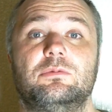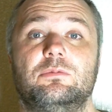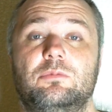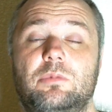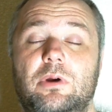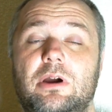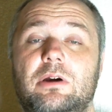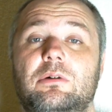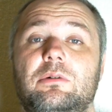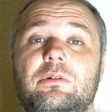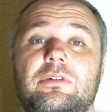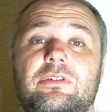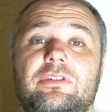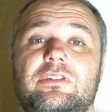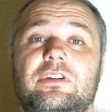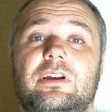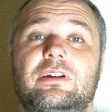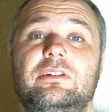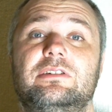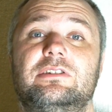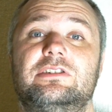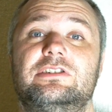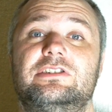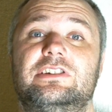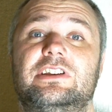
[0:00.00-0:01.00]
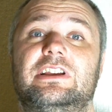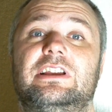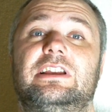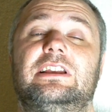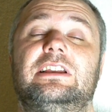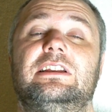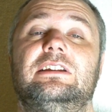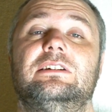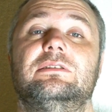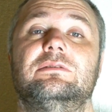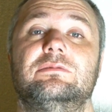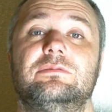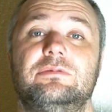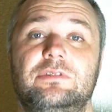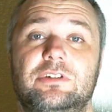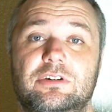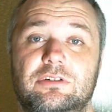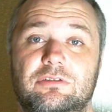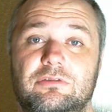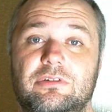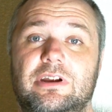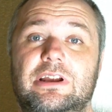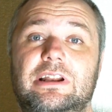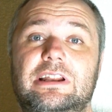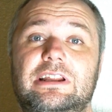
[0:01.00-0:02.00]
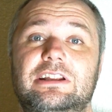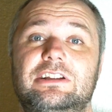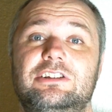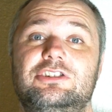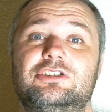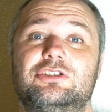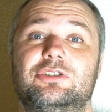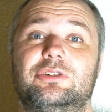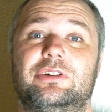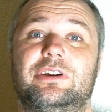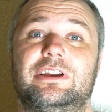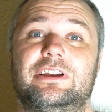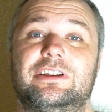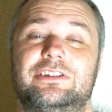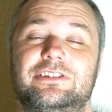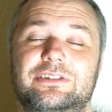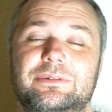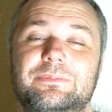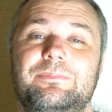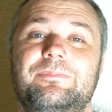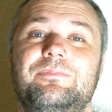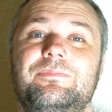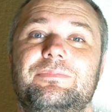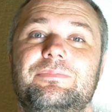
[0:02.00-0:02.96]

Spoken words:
Well worth going to see. You'll really enjoy it.